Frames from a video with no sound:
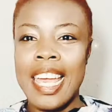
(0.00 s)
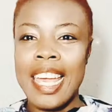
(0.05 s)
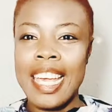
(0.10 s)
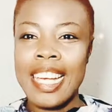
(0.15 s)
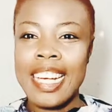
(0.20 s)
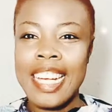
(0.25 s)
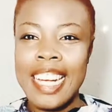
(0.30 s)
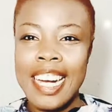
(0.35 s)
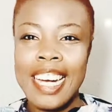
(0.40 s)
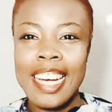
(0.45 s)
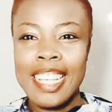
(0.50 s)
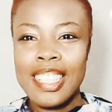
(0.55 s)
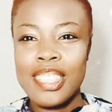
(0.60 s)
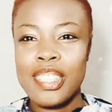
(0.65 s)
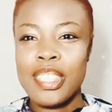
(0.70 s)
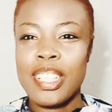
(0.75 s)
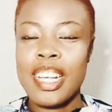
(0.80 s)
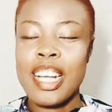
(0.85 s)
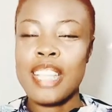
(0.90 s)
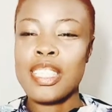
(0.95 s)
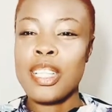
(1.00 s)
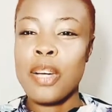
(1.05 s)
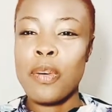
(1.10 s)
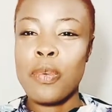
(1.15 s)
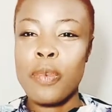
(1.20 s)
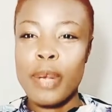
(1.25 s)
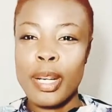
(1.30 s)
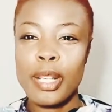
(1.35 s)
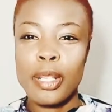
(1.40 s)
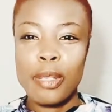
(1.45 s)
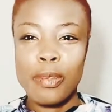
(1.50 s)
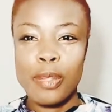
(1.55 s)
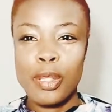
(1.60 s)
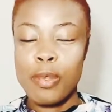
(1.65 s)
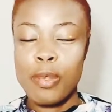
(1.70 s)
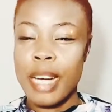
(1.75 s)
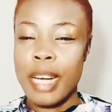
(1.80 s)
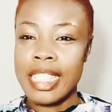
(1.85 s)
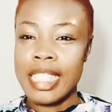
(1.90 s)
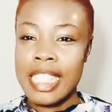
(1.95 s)
Guys, you guys are welcome to
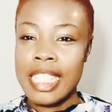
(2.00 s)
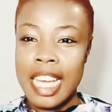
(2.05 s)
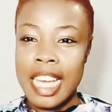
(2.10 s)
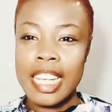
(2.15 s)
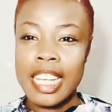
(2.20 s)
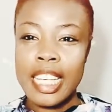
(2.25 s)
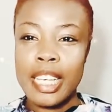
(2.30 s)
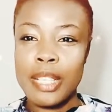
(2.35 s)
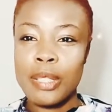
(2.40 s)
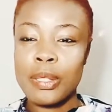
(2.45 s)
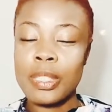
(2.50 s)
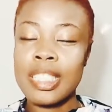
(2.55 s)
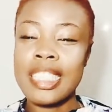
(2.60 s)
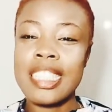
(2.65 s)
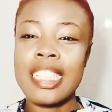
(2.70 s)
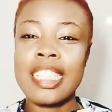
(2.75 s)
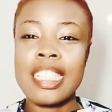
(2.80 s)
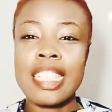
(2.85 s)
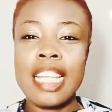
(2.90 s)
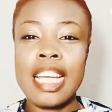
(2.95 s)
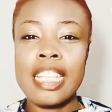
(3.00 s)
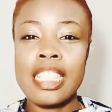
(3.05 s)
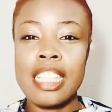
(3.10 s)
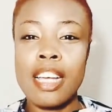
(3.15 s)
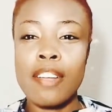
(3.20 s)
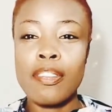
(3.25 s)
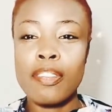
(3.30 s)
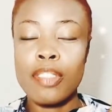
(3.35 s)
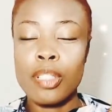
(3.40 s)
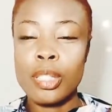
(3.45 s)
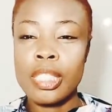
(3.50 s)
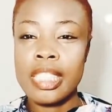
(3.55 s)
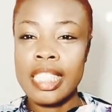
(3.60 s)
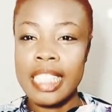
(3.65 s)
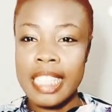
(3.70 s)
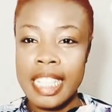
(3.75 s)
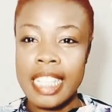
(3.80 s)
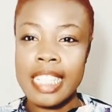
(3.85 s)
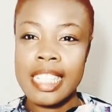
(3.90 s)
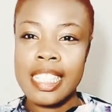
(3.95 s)
my channel. This is Ninja First
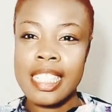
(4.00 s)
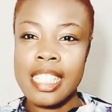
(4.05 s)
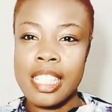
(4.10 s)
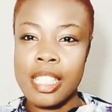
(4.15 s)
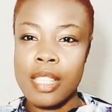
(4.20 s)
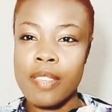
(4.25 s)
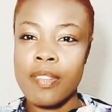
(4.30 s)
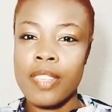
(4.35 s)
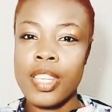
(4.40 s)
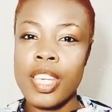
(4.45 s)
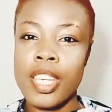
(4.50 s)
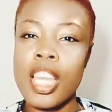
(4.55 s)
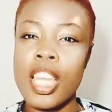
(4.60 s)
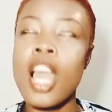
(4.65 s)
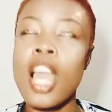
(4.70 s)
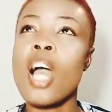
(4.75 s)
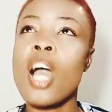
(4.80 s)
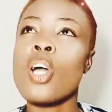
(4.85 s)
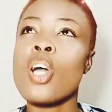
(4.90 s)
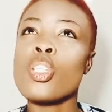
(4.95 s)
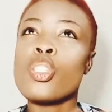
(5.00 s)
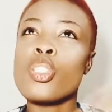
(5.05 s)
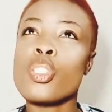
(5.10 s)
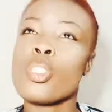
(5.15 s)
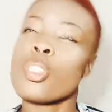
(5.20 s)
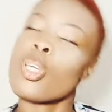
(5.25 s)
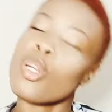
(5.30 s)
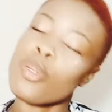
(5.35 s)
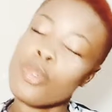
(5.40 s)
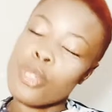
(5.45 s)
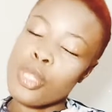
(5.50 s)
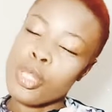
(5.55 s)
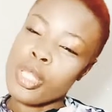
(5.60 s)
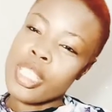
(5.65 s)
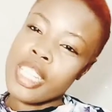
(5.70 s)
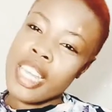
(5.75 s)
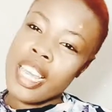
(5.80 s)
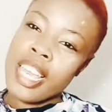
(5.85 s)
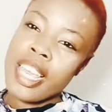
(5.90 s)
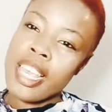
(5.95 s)
Lady TV. So
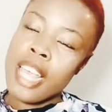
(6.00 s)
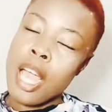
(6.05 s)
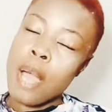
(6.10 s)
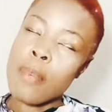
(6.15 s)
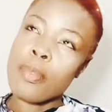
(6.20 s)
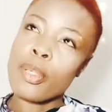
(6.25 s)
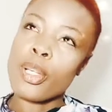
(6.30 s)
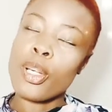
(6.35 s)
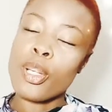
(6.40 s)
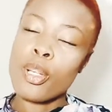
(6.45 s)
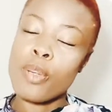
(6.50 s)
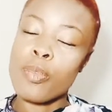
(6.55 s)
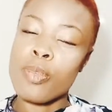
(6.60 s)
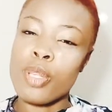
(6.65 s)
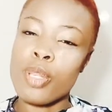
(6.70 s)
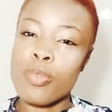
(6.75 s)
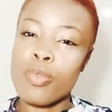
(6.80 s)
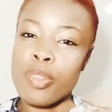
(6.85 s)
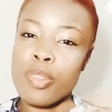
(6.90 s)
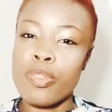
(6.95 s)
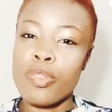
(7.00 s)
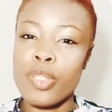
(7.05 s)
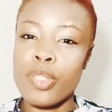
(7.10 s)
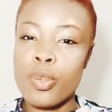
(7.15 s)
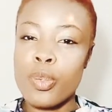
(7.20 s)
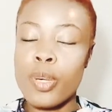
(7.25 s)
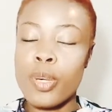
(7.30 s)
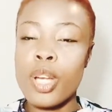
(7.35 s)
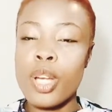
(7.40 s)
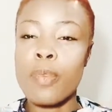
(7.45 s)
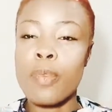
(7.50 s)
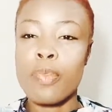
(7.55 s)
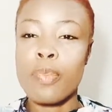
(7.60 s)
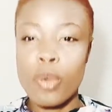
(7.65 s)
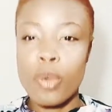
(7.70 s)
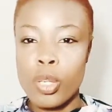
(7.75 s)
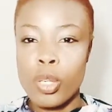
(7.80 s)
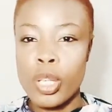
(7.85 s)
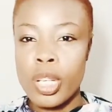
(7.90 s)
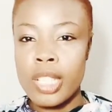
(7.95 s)
today I'm gonna be reviewing a
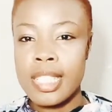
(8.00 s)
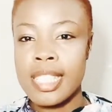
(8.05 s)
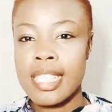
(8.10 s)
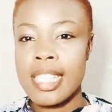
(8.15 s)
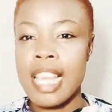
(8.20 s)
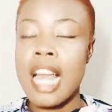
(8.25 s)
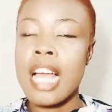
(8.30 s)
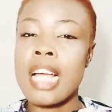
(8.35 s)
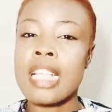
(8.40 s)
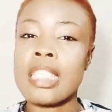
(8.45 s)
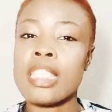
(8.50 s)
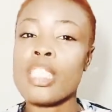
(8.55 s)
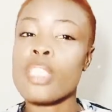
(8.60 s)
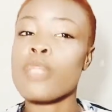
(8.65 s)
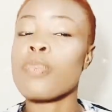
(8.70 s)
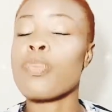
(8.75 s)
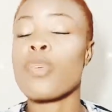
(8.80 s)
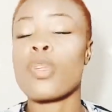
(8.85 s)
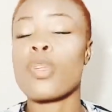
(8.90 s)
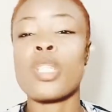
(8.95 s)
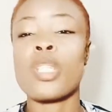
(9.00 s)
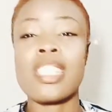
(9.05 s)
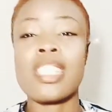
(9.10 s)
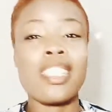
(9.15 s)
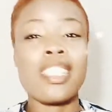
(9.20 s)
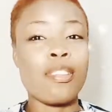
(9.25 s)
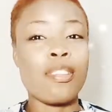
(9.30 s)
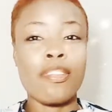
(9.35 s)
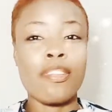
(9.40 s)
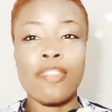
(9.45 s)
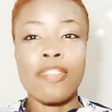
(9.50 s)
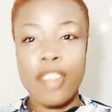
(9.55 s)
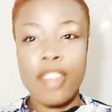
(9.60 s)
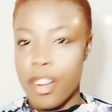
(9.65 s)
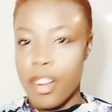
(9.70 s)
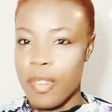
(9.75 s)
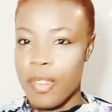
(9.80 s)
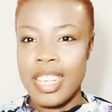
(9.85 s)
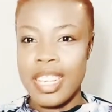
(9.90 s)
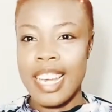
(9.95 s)
product. This product is a
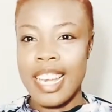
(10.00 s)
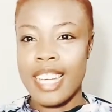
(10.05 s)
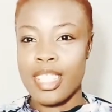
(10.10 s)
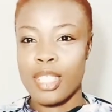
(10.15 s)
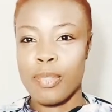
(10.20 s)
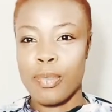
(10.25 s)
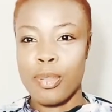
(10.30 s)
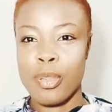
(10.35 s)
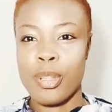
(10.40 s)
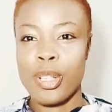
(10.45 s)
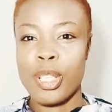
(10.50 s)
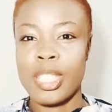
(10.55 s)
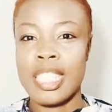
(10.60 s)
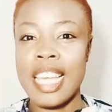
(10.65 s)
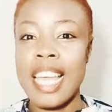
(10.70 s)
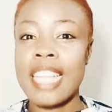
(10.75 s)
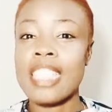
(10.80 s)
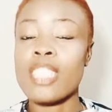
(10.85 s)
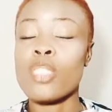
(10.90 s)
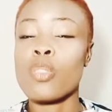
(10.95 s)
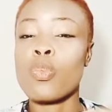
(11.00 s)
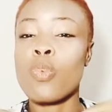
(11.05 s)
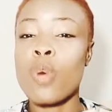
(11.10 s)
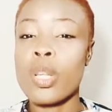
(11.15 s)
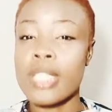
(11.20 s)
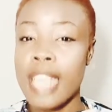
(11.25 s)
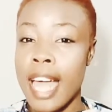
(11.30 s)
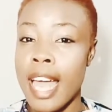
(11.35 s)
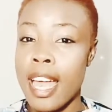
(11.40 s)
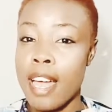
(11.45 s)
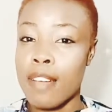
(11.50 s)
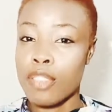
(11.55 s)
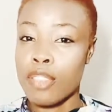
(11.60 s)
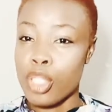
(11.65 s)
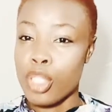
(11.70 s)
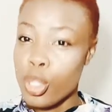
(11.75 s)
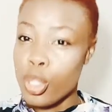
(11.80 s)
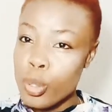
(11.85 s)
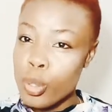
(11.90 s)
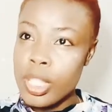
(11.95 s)
very nice product and it's what I have
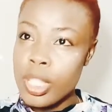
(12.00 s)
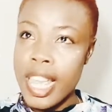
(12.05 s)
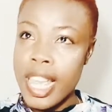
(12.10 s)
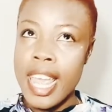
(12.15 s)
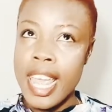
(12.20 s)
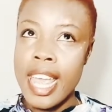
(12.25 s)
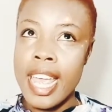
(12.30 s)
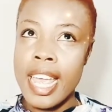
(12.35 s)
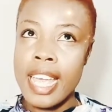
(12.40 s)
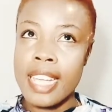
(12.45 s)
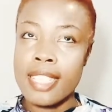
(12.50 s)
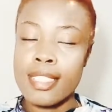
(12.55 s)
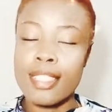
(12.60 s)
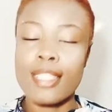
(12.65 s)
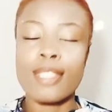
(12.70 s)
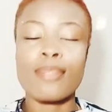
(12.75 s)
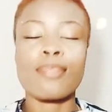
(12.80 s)
used and